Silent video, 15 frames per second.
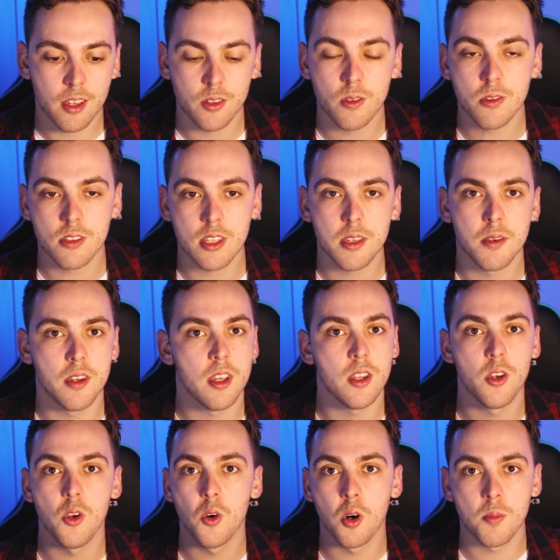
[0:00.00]
you see an
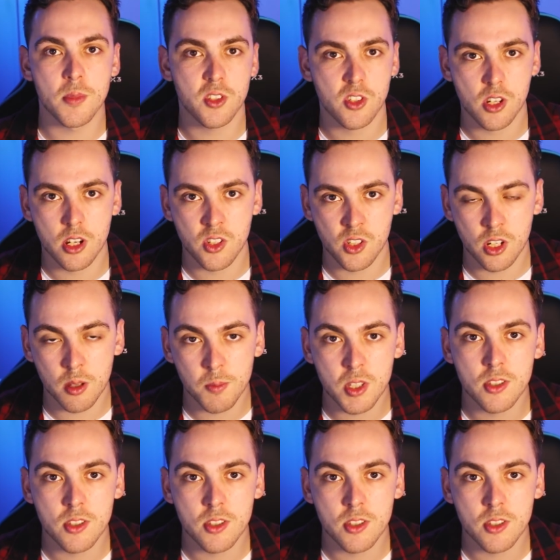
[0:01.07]
enormous change in him.